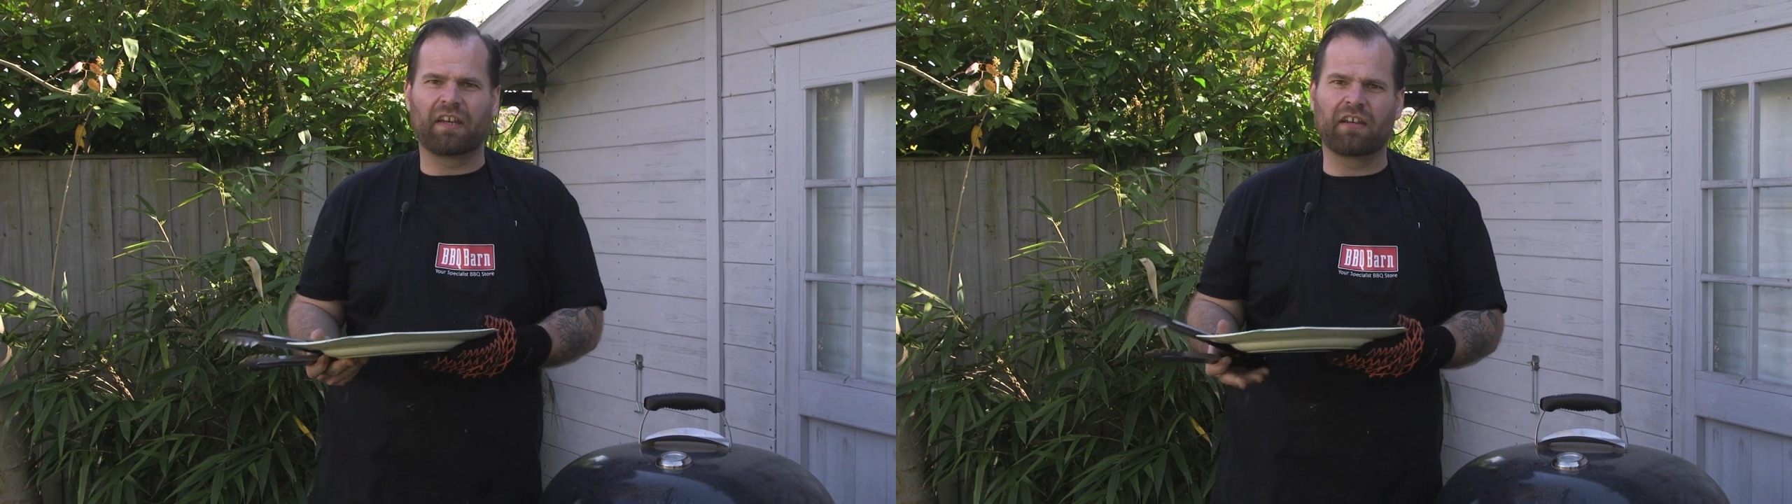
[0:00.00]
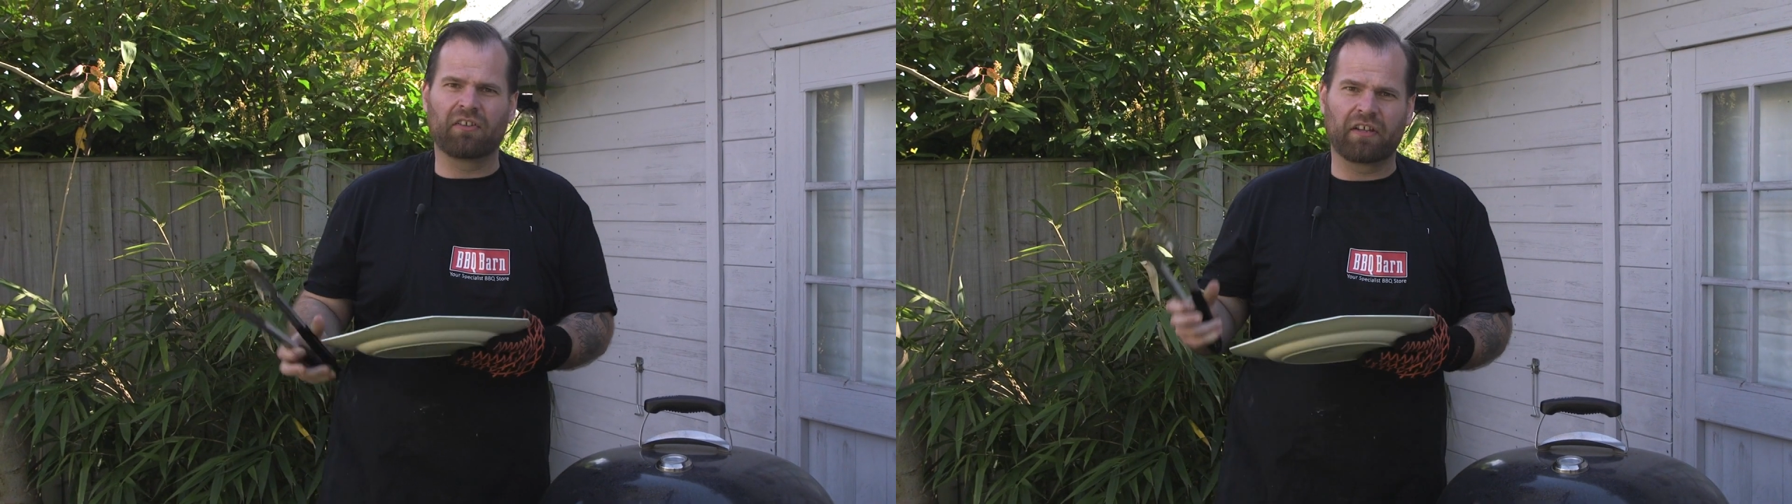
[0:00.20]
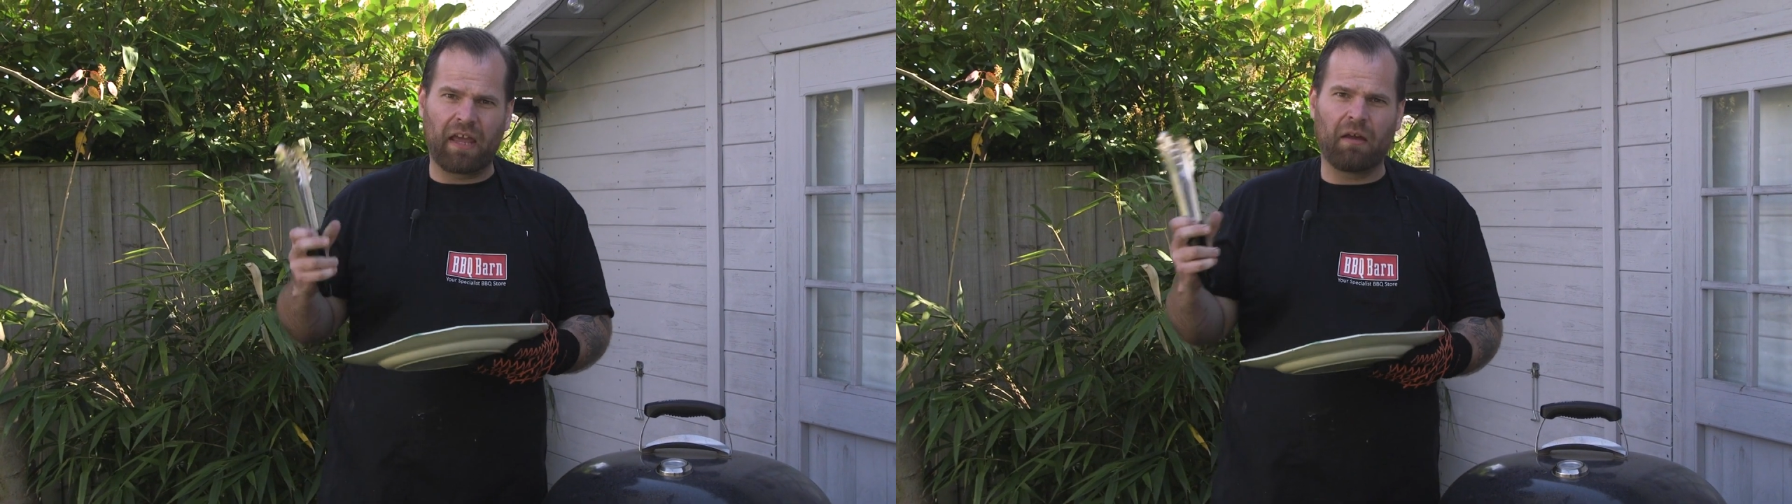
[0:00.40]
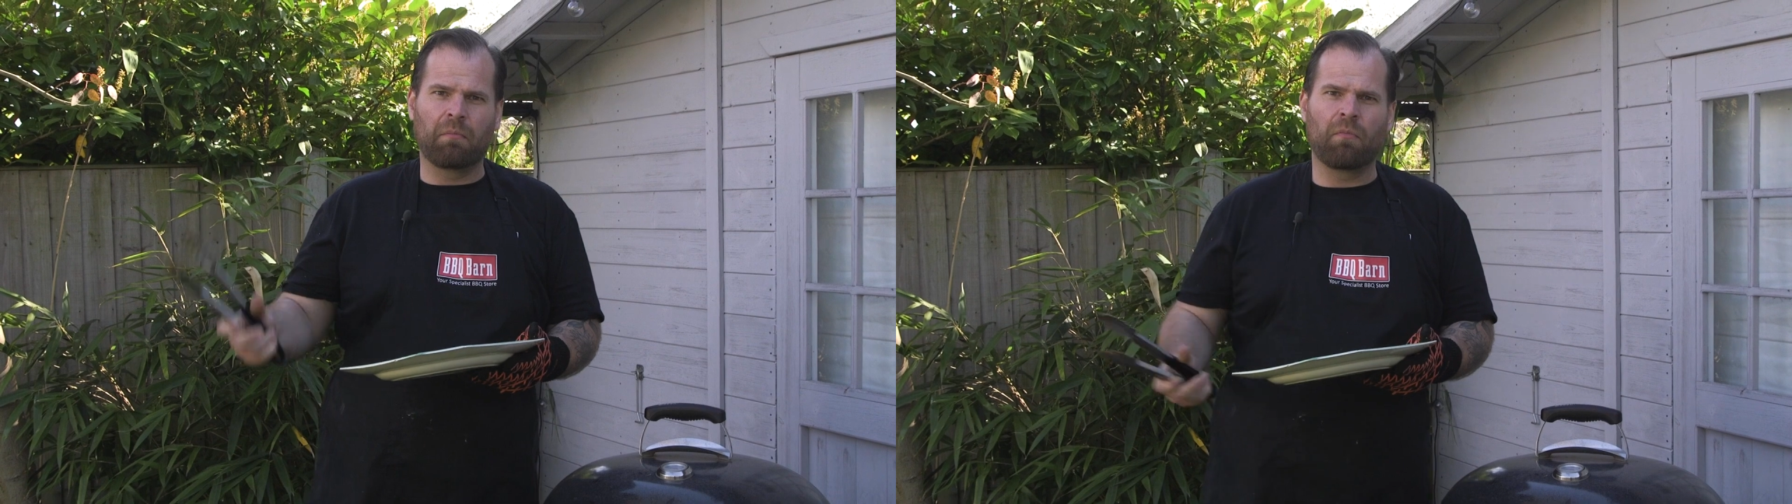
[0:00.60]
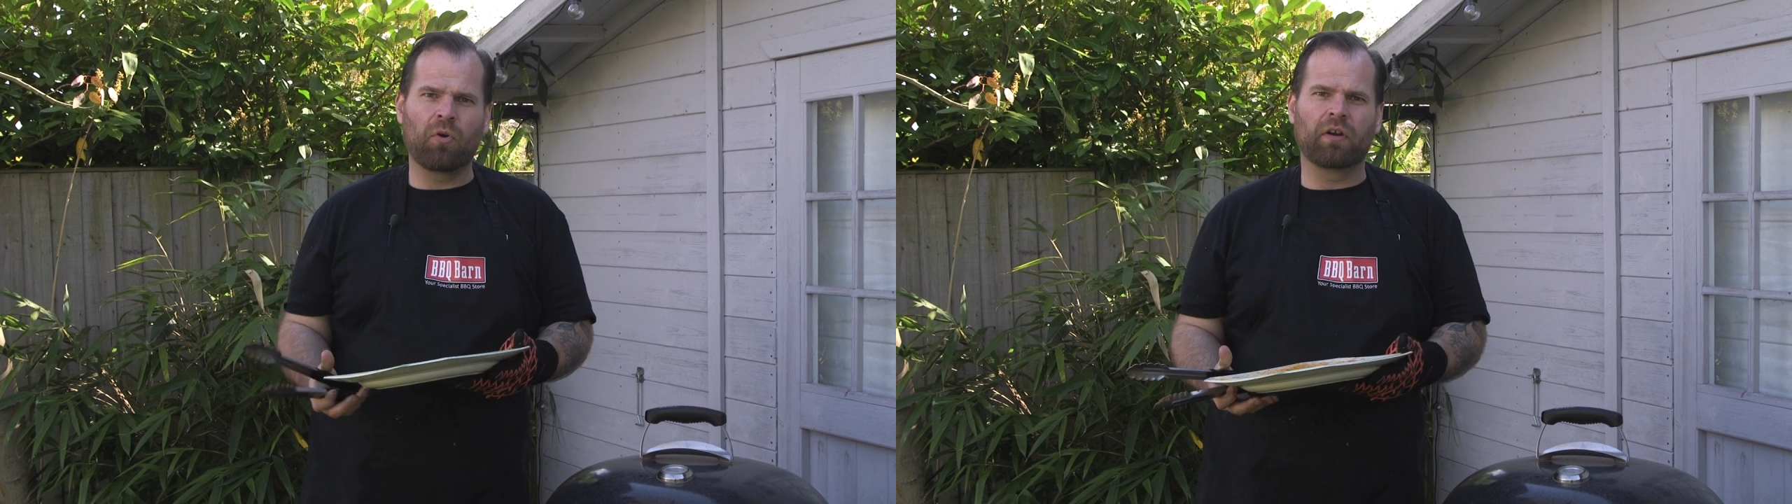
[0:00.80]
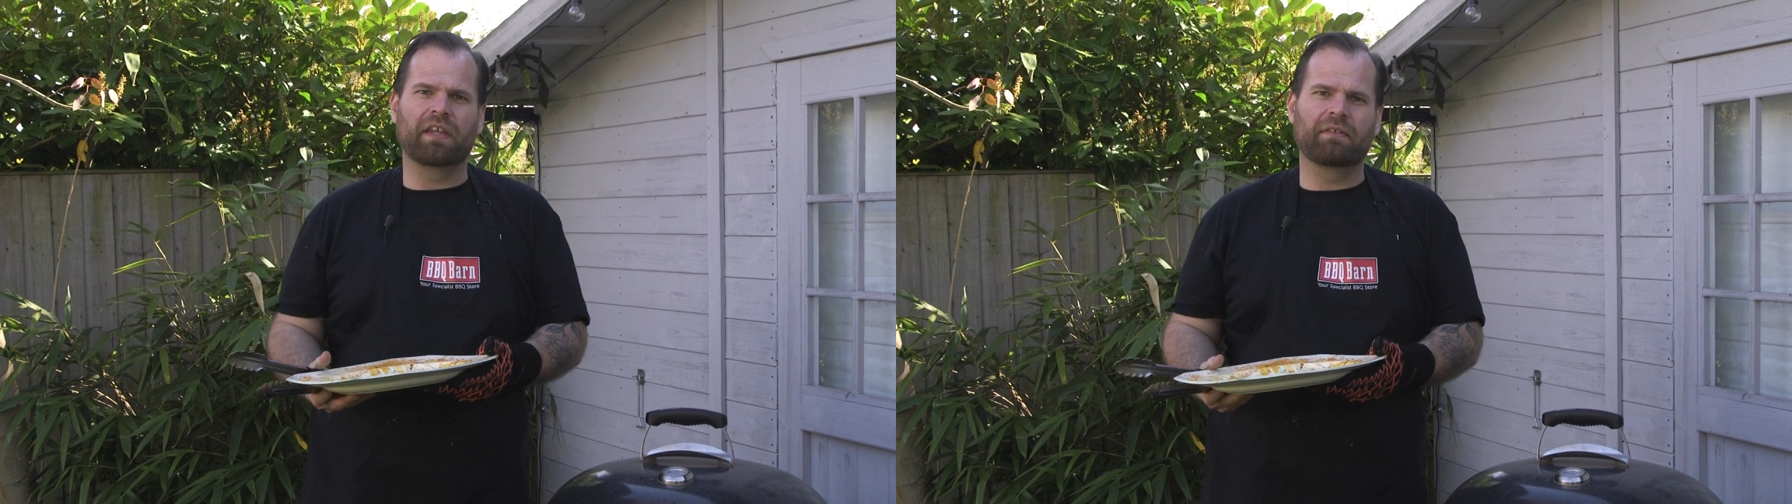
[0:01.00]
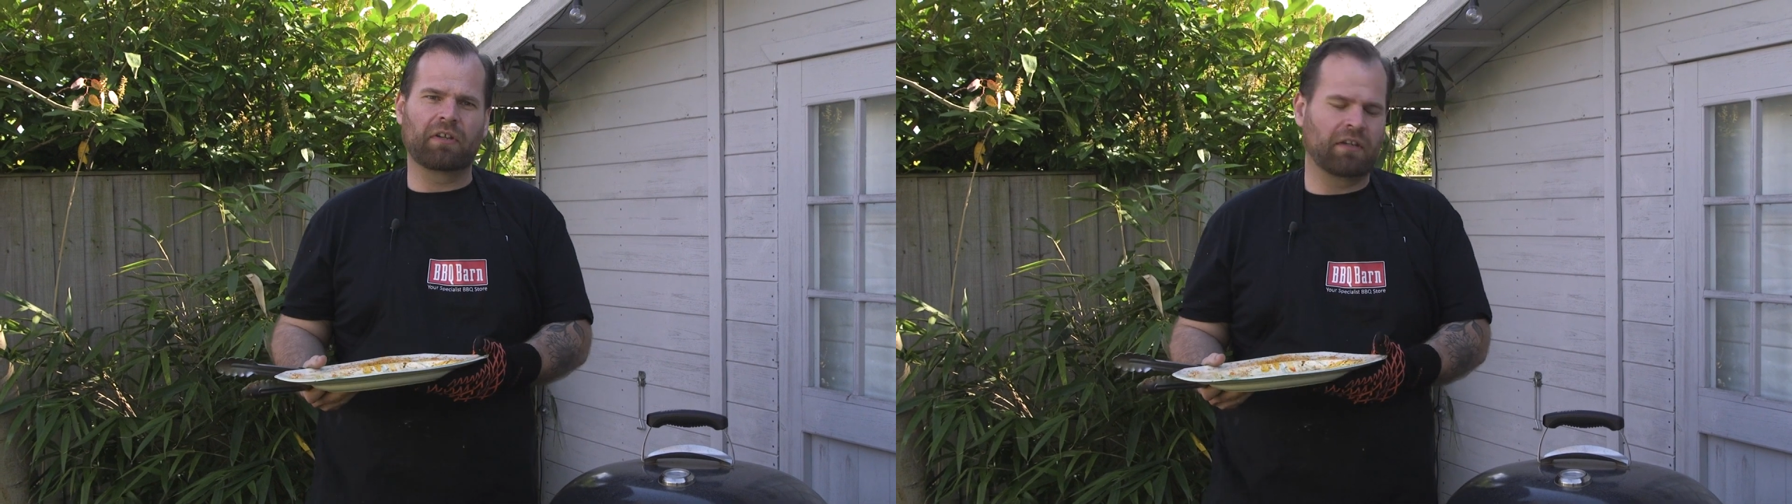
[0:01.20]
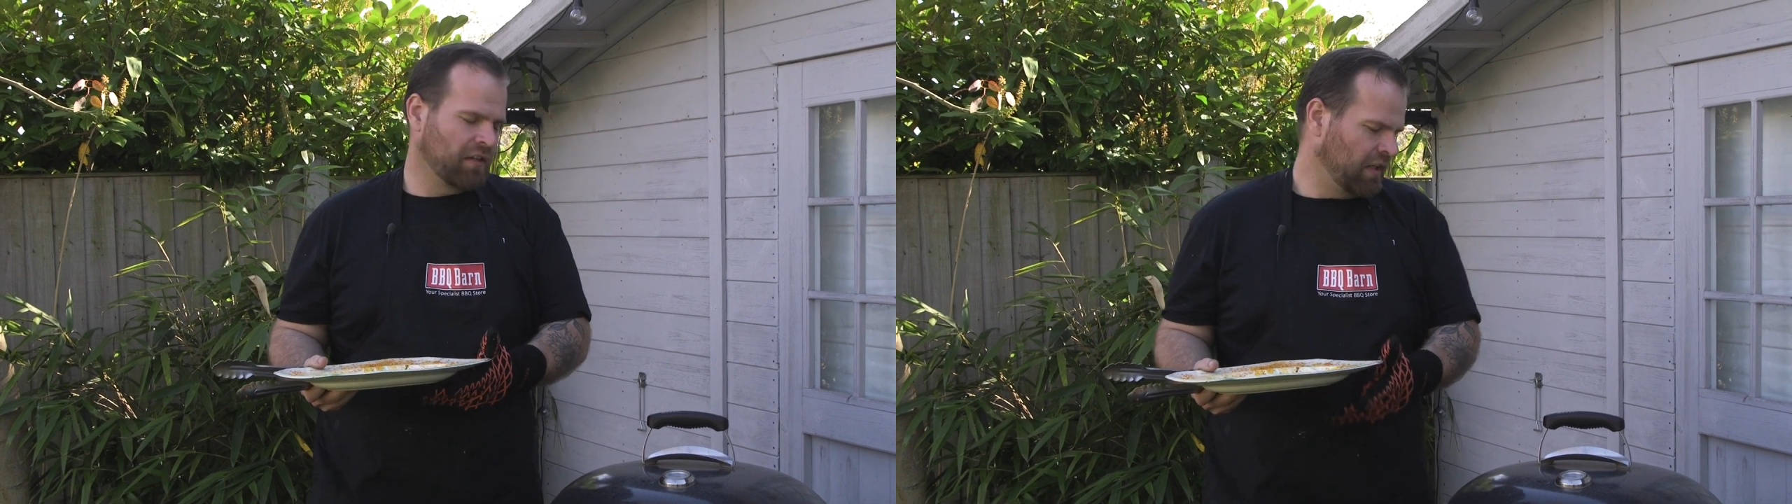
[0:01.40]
and it'll get a more even